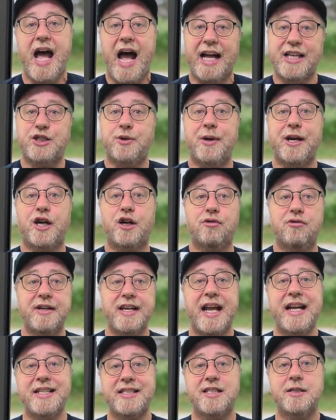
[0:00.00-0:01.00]
And so it
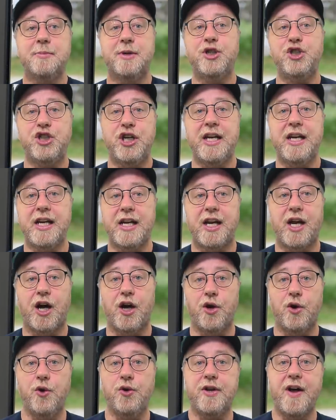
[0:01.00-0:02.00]
creates the machine
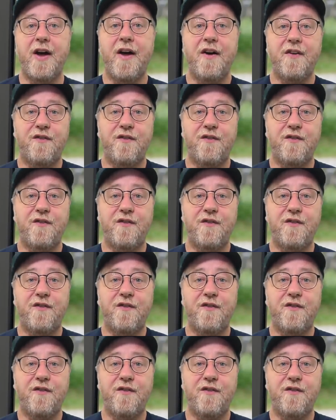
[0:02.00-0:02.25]
code